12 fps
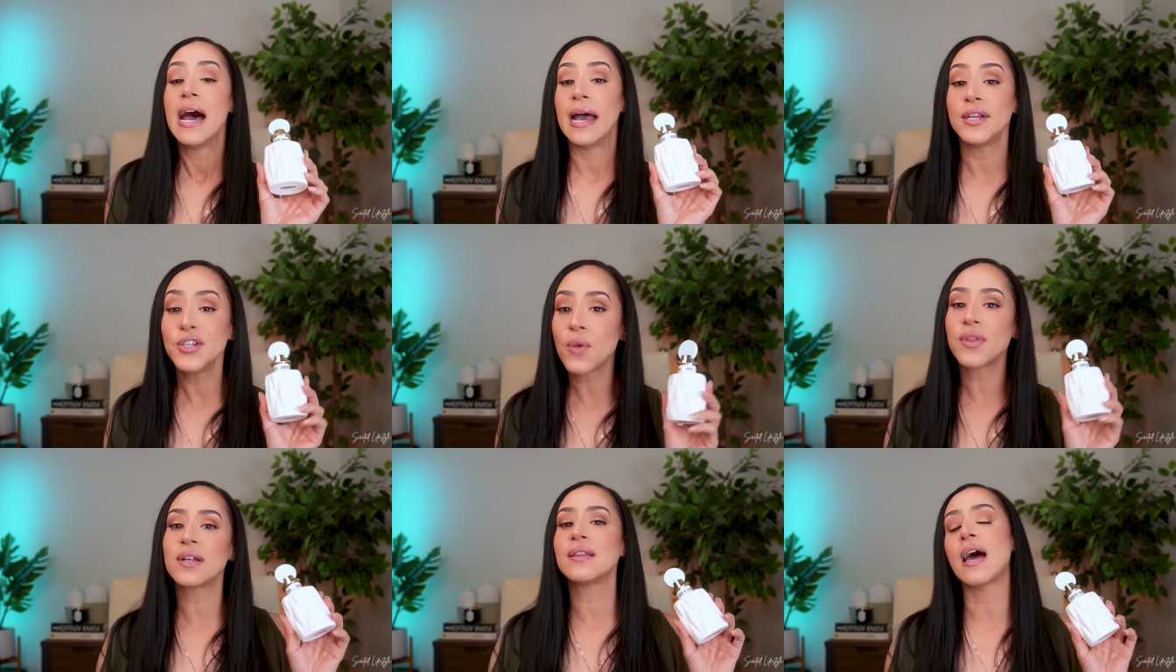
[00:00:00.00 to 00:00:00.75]
I
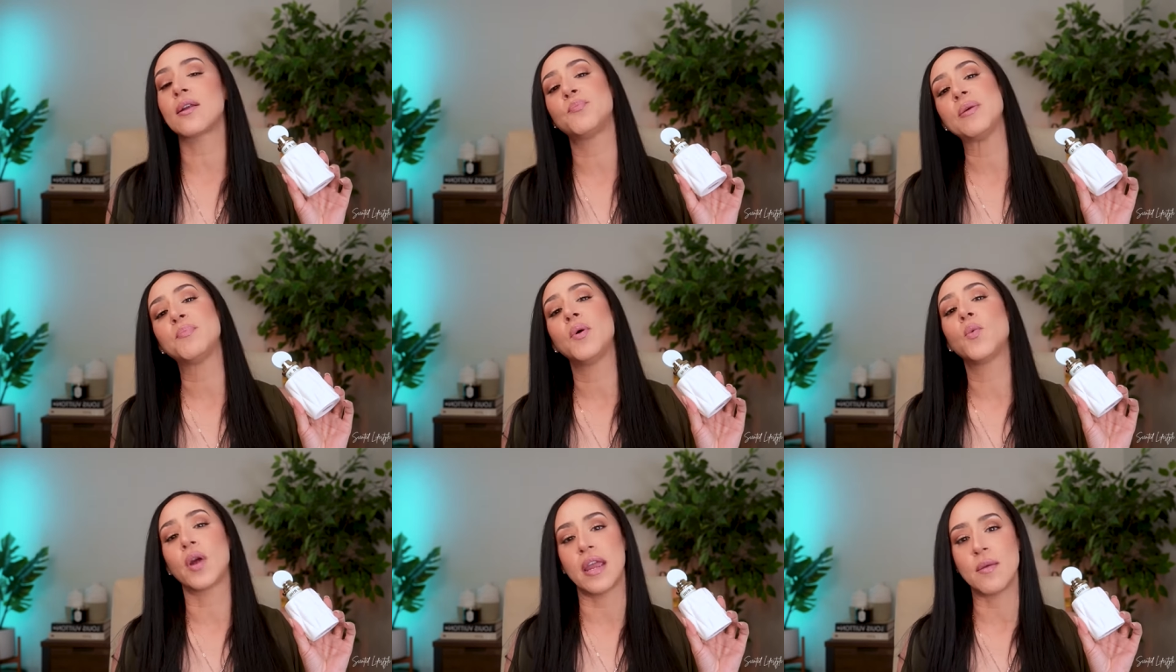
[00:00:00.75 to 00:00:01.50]
know that a lot of
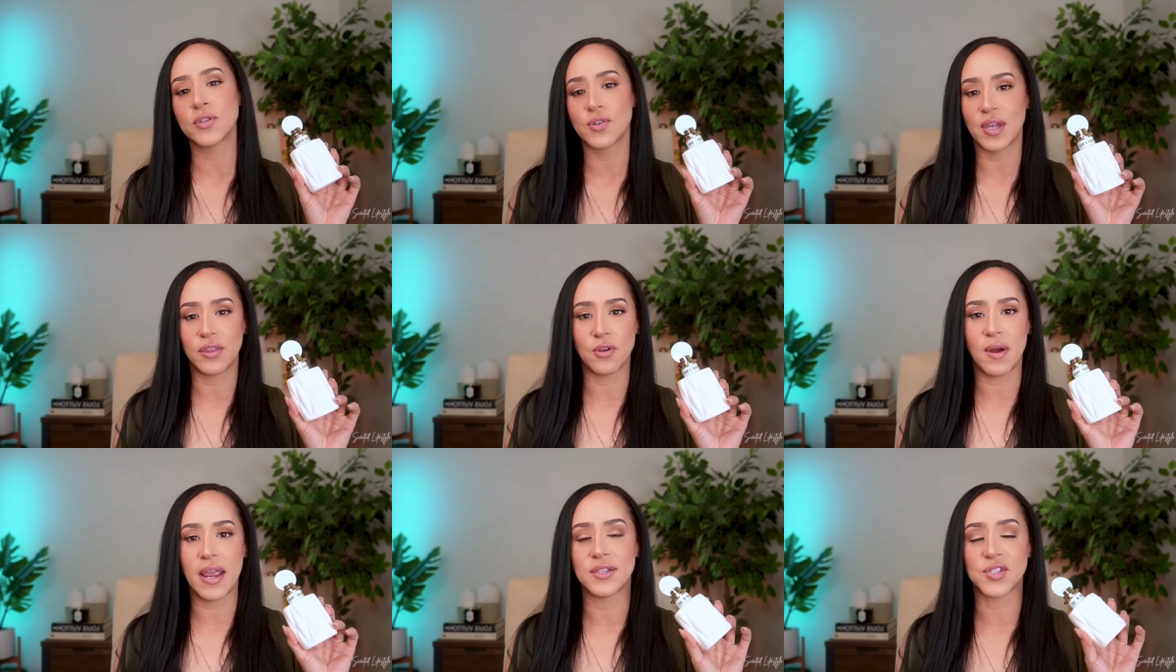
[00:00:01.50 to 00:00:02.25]
people were able to get
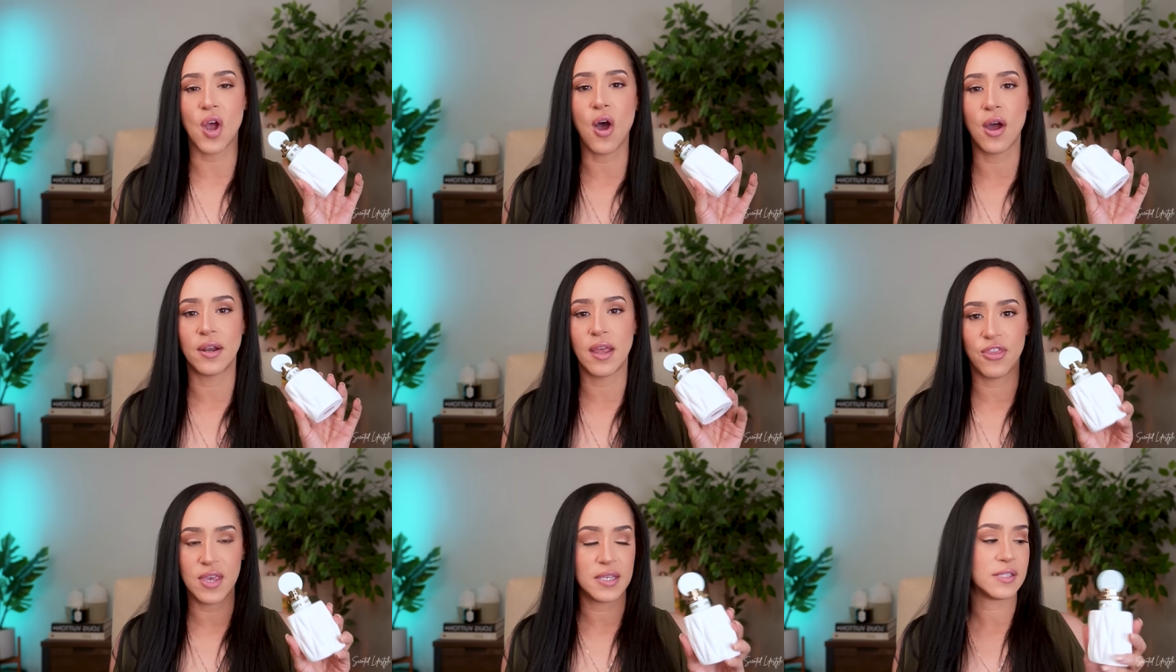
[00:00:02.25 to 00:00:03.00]
their hands on
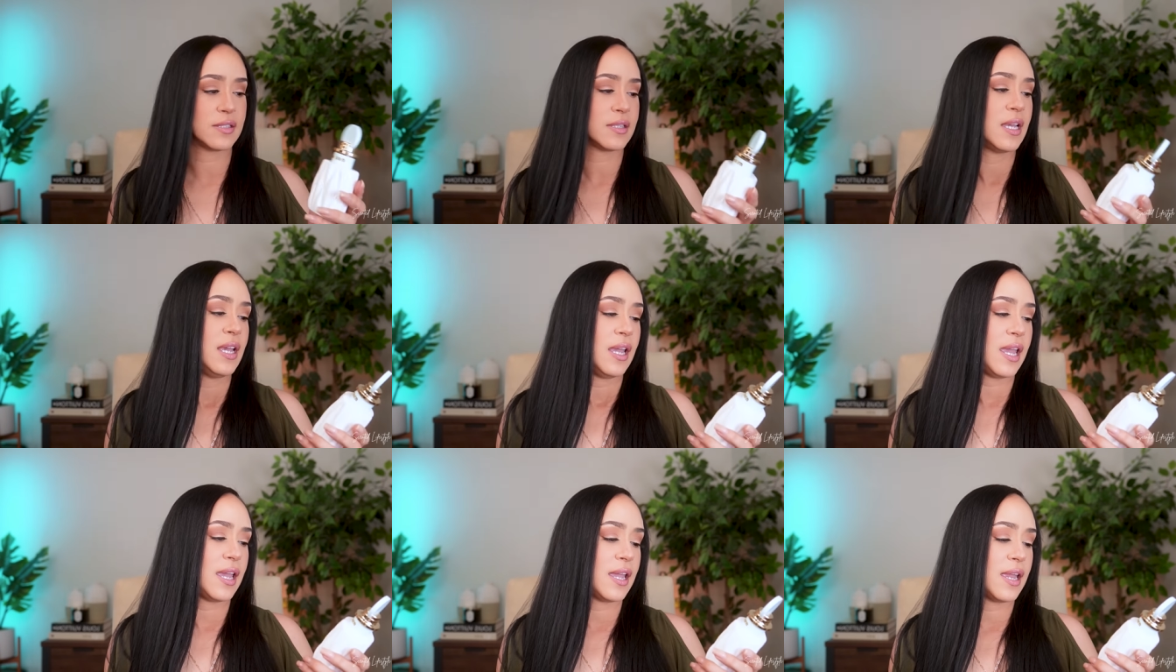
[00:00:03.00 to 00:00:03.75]
this
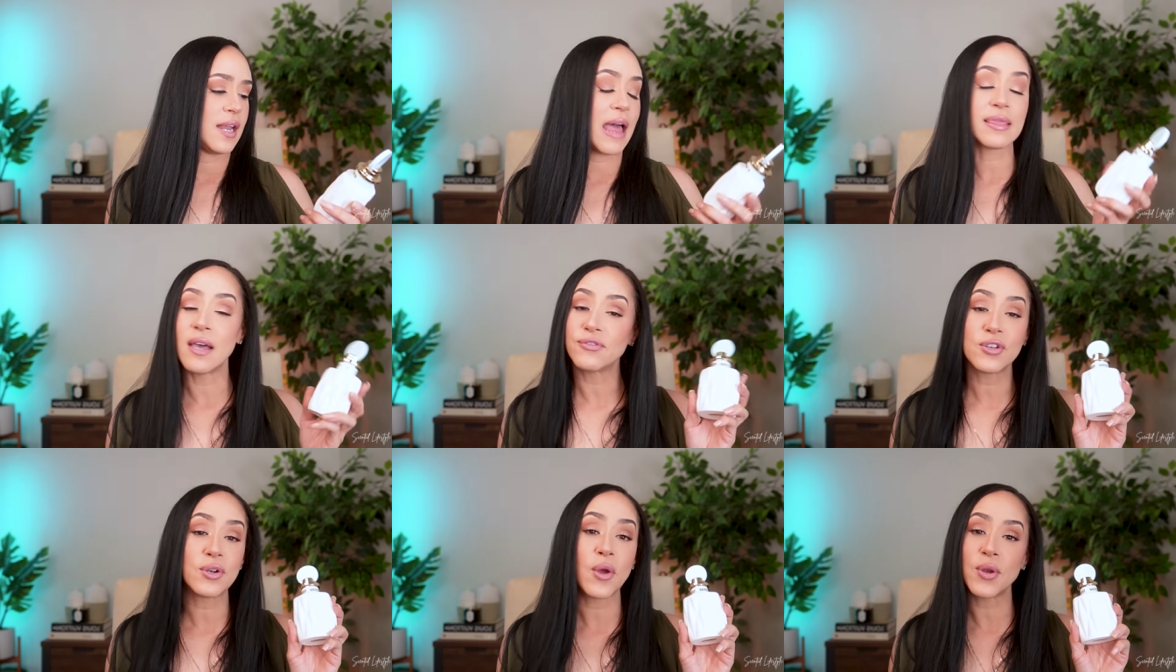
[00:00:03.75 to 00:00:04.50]
and I'd
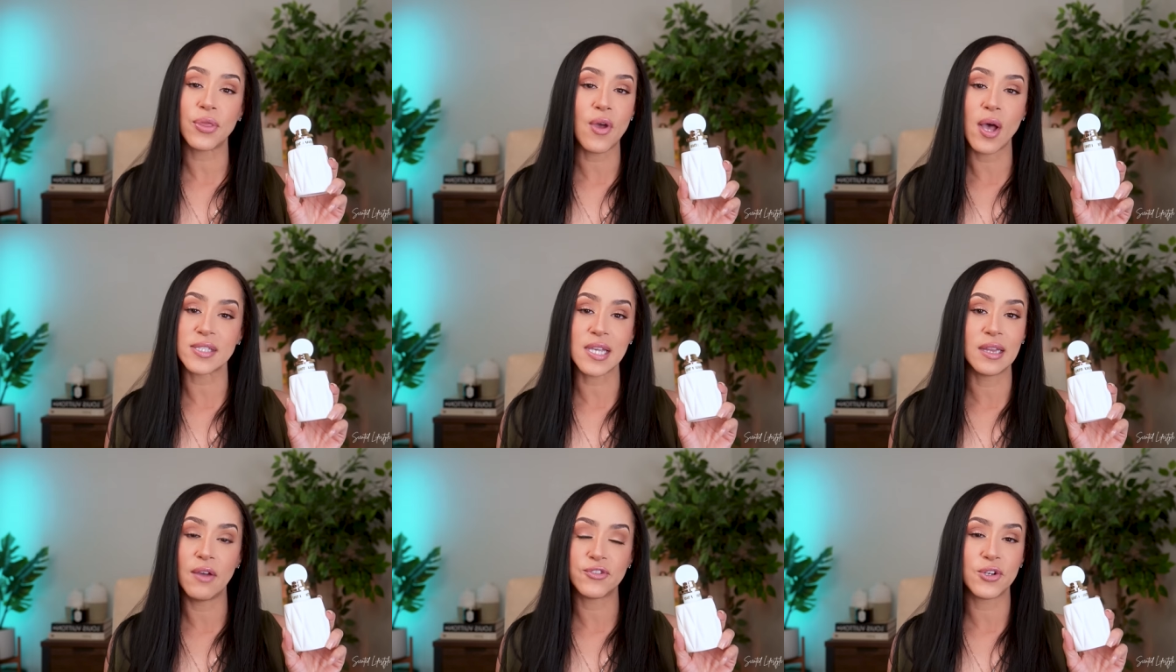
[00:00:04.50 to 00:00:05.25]
love to know your thoughts.
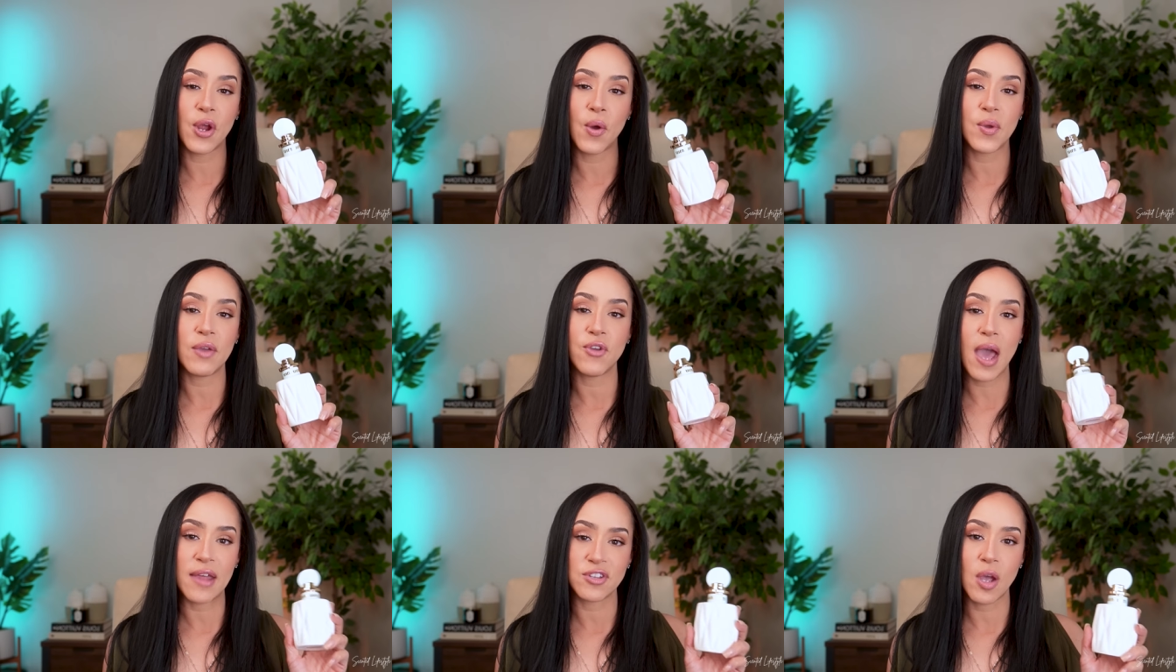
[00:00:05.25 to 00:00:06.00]
I'd love to know if
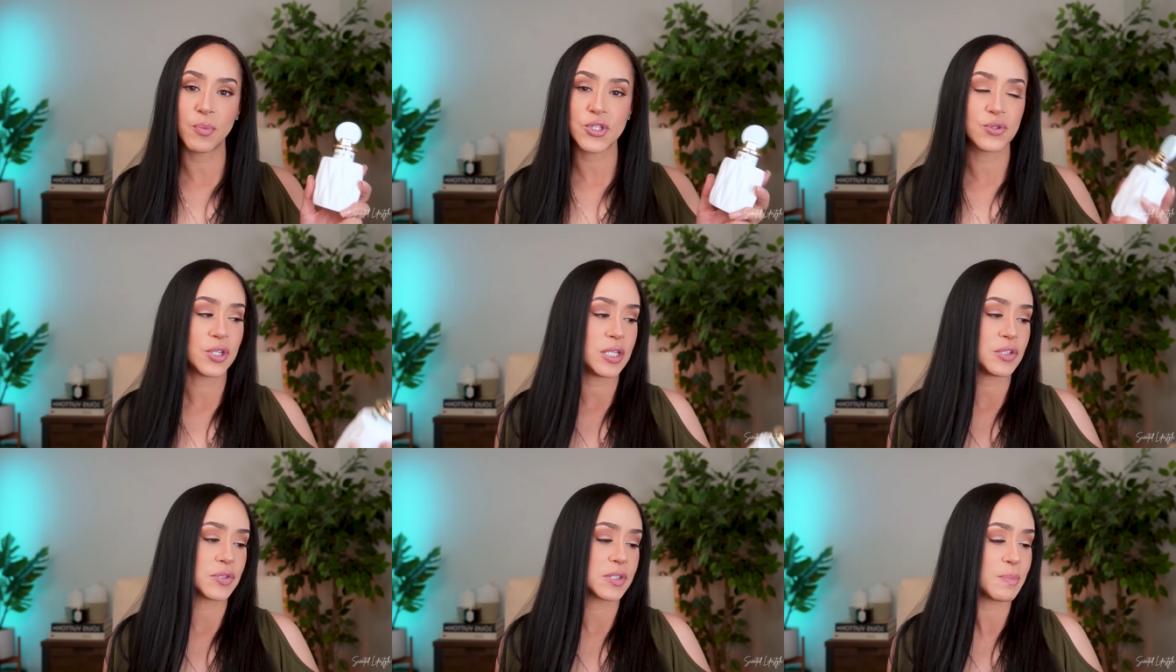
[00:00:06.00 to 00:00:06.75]
you had the
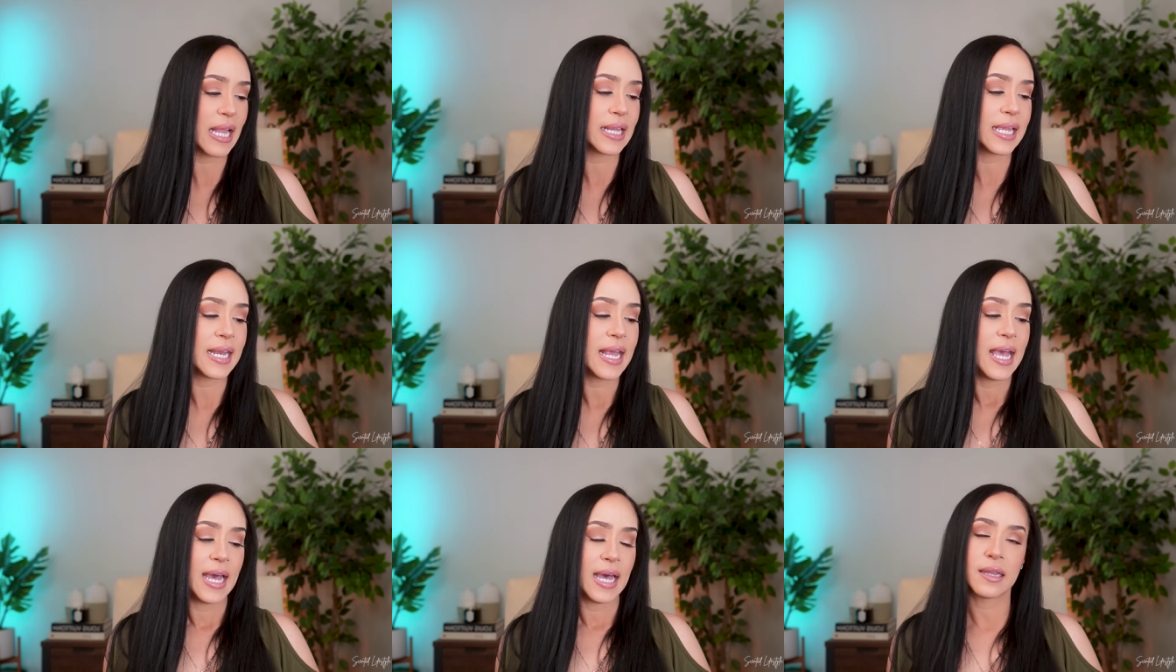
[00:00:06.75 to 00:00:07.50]
opportunity to smell it.